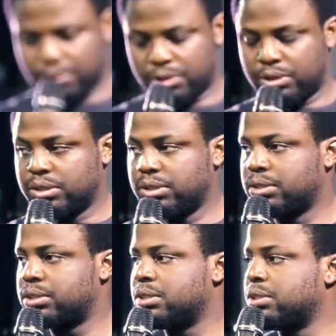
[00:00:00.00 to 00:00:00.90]
For
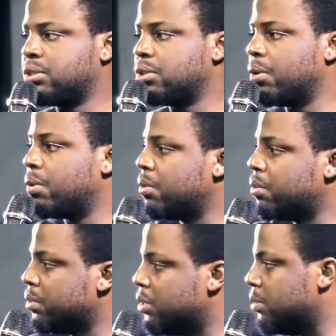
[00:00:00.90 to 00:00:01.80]
this is
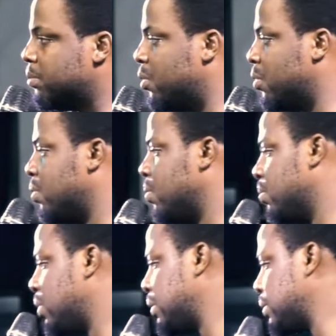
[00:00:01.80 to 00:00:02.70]
holy
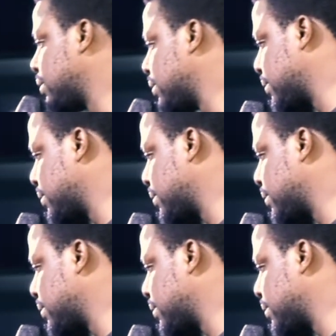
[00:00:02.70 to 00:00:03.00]
moment